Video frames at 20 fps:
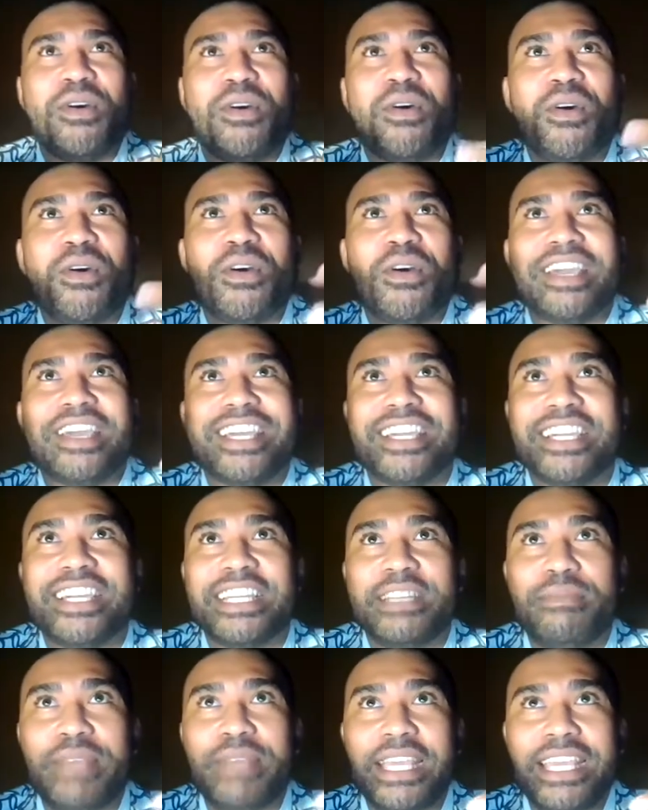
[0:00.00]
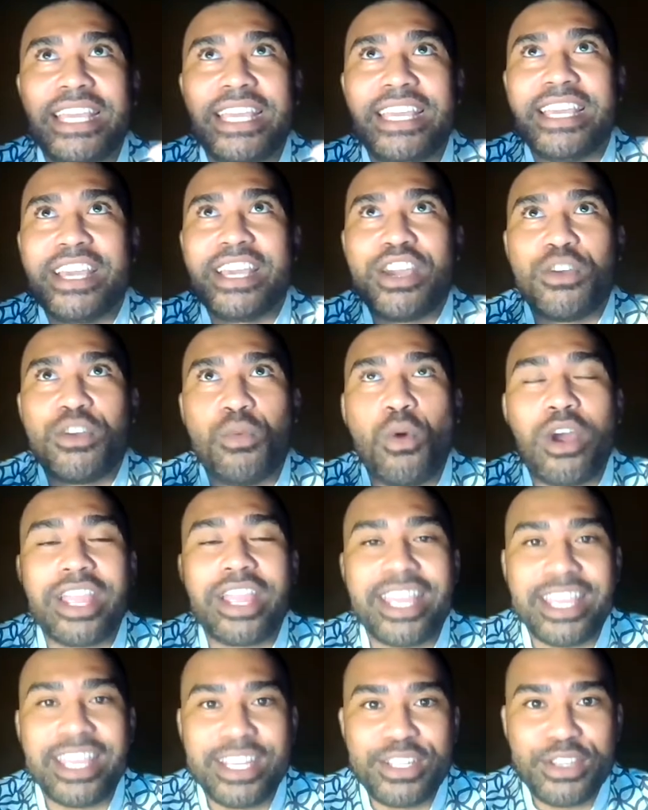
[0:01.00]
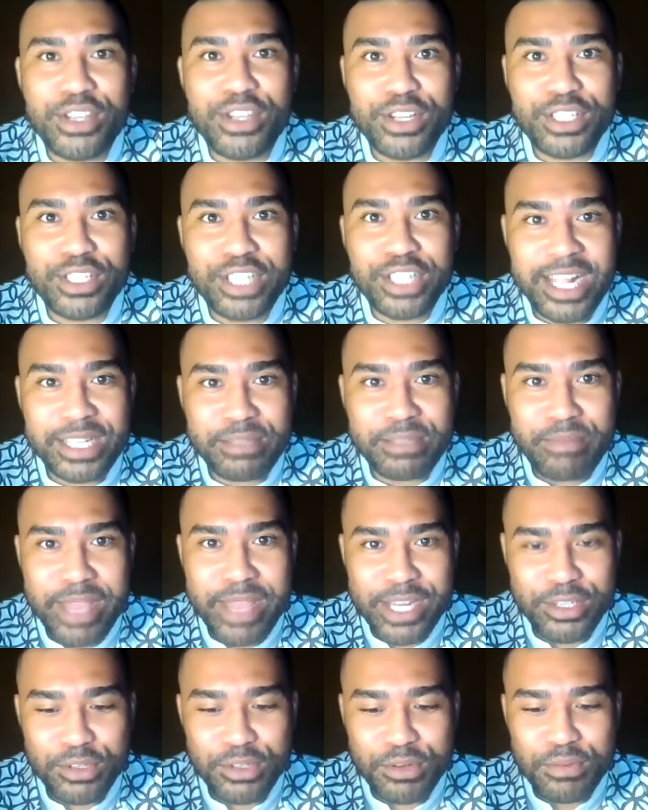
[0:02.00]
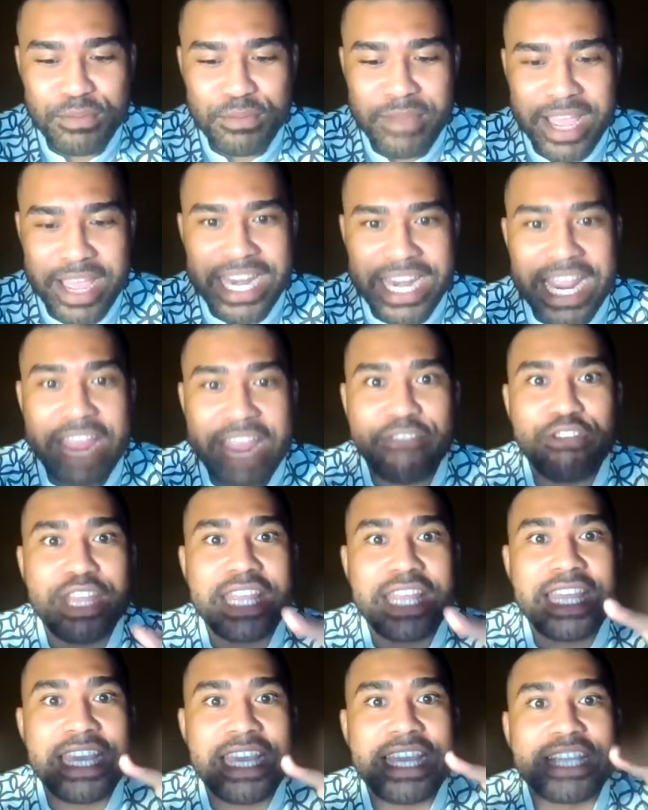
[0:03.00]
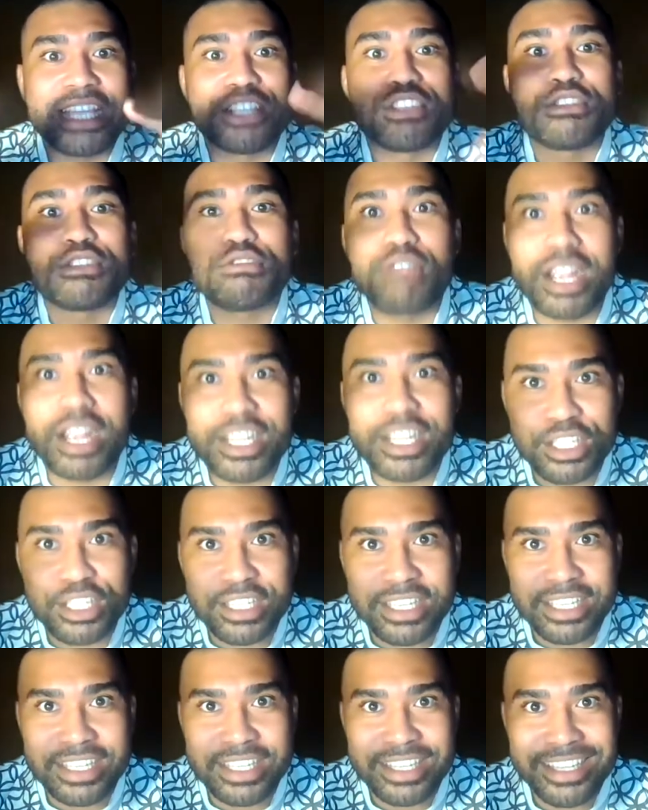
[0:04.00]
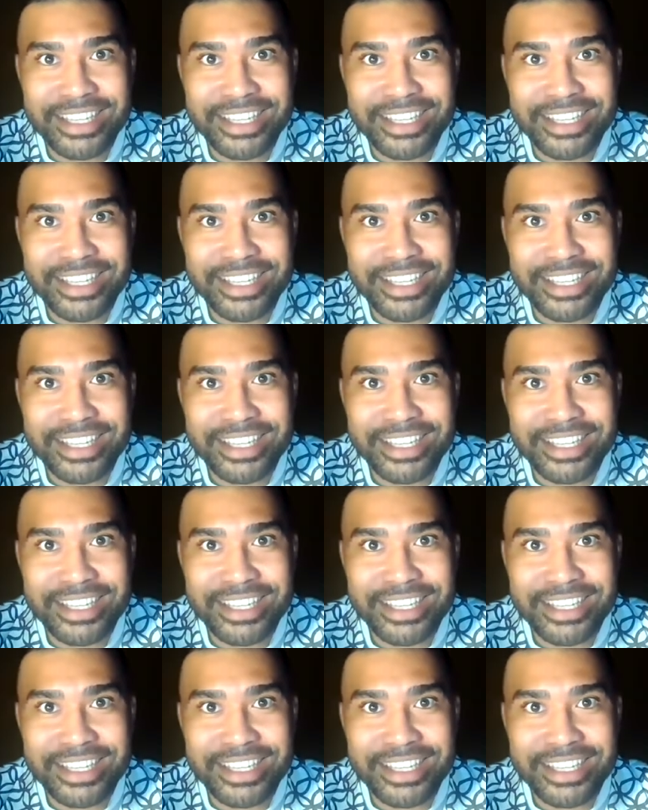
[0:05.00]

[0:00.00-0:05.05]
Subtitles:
Or it could be walking into your child's bedroom and everything is structured.